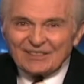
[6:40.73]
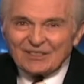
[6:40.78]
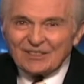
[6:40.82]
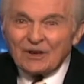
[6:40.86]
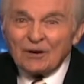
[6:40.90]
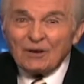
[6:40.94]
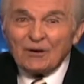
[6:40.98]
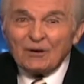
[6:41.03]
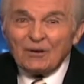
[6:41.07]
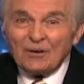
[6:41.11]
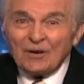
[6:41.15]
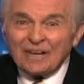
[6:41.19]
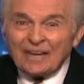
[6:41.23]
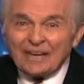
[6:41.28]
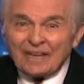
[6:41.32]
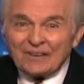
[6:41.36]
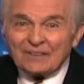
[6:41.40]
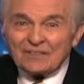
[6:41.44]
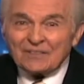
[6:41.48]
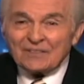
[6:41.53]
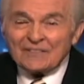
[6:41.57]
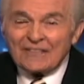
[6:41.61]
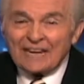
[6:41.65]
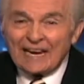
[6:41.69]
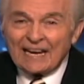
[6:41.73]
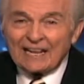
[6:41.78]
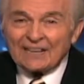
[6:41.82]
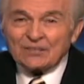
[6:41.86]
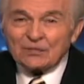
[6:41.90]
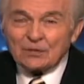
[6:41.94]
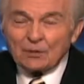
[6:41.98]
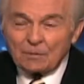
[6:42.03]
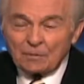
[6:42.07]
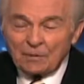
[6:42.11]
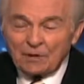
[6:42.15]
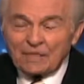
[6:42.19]
No ifs,
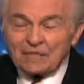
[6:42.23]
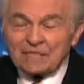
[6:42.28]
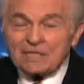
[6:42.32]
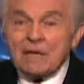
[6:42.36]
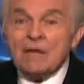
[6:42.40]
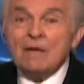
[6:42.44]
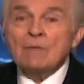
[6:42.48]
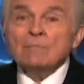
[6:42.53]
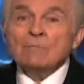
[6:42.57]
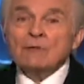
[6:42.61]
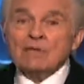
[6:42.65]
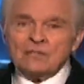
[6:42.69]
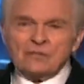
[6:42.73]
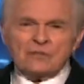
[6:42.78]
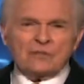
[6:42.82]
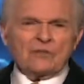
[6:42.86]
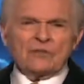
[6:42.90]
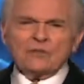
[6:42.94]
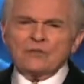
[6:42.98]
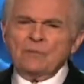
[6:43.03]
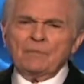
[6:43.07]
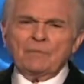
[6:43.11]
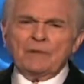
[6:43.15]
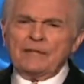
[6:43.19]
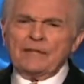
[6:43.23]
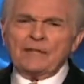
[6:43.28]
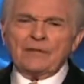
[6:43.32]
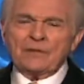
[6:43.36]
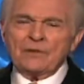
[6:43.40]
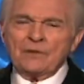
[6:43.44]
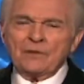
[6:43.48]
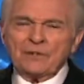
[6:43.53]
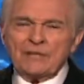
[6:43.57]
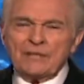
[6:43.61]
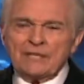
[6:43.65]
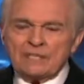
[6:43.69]
ands, or buts. Plus, there's so many
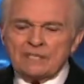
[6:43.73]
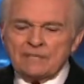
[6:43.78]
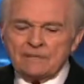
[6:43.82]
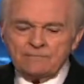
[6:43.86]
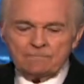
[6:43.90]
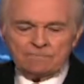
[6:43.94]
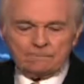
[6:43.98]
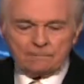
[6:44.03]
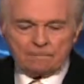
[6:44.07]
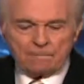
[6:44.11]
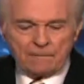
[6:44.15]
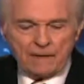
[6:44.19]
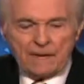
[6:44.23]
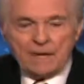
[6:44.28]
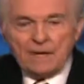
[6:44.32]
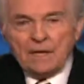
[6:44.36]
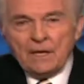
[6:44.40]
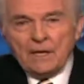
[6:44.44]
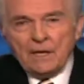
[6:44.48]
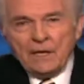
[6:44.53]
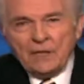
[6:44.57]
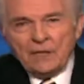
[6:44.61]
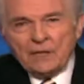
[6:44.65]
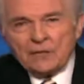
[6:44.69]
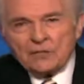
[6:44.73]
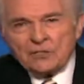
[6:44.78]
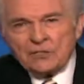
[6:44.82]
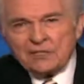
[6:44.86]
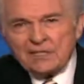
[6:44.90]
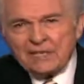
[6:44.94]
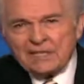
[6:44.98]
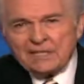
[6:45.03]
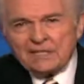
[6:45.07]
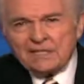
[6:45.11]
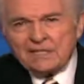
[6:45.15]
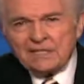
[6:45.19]
other things. There are
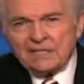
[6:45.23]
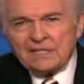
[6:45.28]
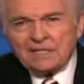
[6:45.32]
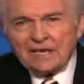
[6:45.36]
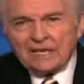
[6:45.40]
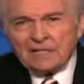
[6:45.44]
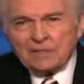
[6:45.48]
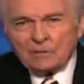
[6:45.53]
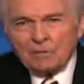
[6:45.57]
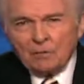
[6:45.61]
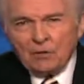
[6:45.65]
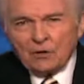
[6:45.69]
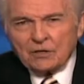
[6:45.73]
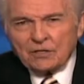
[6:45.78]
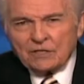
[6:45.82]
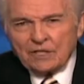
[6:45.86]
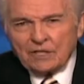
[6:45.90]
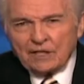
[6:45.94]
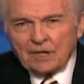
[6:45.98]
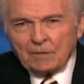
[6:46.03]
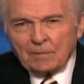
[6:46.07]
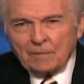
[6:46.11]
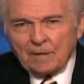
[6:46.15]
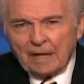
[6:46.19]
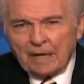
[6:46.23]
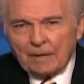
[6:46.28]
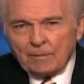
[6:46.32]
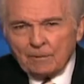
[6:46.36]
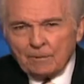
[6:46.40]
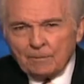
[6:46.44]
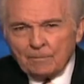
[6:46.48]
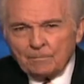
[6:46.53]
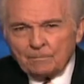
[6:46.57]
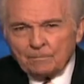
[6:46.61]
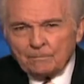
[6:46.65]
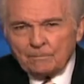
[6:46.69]
66 books in our
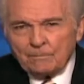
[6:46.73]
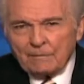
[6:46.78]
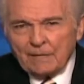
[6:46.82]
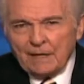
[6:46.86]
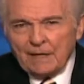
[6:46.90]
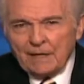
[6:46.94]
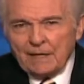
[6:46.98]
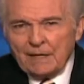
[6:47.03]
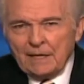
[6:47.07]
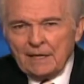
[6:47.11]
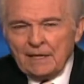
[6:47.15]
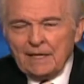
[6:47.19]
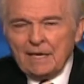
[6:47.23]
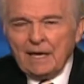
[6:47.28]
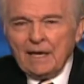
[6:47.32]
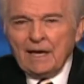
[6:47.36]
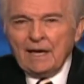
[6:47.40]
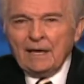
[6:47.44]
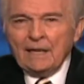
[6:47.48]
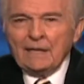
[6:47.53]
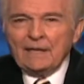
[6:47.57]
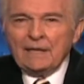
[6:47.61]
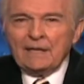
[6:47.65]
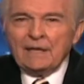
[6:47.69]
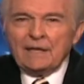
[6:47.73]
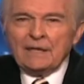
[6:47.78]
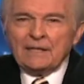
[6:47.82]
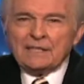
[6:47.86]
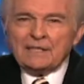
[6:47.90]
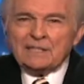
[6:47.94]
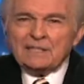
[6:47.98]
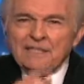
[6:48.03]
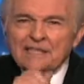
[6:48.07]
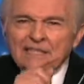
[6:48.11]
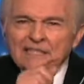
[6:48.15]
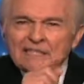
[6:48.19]
Bible.
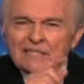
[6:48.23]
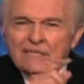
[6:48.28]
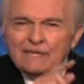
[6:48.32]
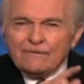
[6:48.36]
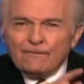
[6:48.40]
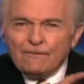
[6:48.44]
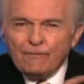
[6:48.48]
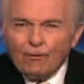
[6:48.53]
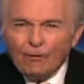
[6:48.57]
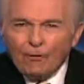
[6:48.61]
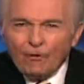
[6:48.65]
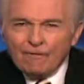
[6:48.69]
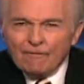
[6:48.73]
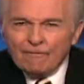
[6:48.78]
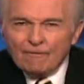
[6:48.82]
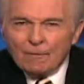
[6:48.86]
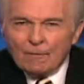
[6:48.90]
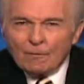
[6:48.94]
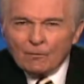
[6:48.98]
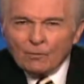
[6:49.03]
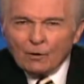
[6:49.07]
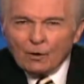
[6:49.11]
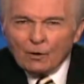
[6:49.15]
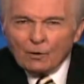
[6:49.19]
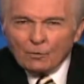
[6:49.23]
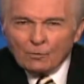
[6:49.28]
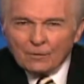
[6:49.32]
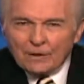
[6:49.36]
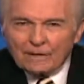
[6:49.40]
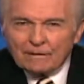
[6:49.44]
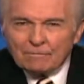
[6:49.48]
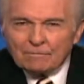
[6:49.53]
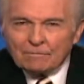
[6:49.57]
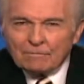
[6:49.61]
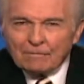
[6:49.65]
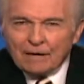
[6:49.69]
64 of them were
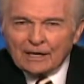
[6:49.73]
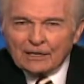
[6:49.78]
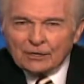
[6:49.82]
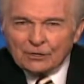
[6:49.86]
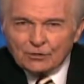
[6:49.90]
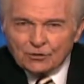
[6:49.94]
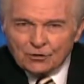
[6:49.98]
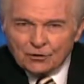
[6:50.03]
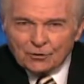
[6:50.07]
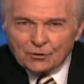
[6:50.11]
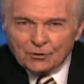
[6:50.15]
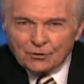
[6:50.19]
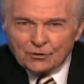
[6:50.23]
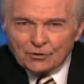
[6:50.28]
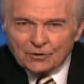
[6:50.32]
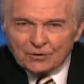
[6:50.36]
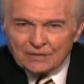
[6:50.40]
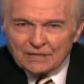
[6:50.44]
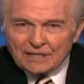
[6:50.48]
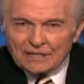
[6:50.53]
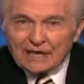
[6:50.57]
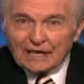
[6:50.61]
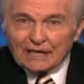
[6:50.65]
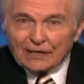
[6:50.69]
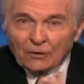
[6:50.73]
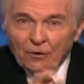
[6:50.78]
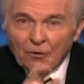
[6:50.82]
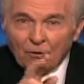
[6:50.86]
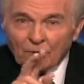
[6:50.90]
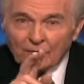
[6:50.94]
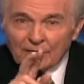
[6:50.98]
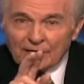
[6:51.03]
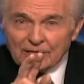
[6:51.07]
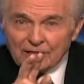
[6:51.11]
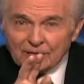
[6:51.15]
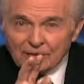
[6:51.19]
written by Jews and
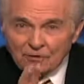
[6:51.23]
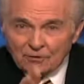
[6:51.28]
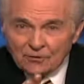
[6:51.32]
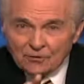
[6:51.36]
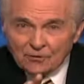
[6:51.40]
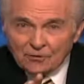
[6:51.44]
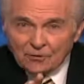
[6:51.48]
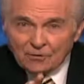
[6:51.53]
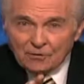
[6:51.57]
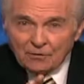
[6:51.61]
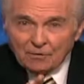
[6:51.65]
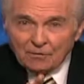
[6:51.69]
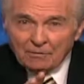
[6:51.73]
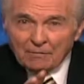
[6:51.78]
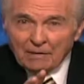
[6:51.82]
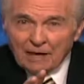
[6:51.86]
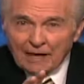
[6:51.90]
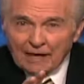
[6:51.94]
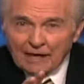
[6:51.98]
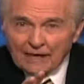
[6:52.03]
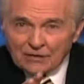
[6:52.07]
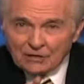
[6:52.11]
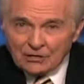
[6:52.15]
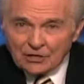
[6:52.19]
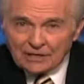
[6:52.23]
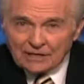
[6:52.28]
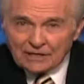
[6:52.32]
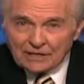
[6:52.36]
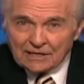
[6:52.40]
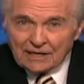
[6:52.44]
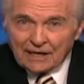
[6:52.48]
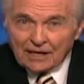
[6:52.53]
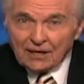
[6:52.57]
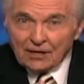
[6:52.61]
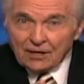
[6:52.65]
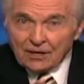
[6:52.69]
only 2 by a
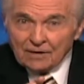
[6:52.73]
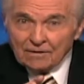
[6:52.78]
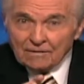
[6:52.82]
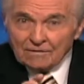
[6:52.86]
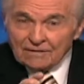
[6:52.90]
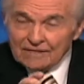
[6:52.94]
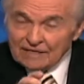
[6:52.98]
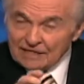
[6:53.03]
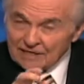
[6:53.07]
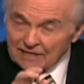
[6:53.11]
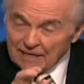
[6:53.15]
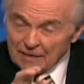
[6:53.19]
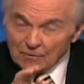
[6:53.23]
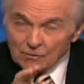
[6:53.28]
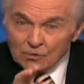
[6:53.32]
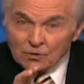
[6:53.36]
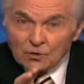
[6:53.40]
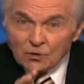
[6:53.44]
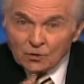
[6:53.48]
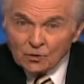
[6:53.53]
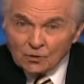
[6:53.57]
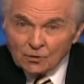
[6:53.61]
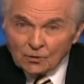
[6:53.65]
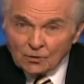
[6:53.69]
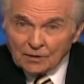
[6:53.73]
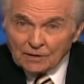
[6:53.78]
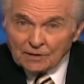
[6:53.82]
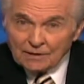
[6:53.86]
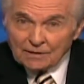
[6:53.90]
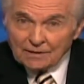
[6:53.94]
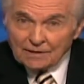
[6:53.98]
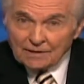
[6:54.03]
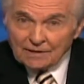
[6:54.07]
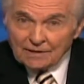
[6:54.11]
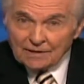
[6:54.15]
Gentile. His name was Luke.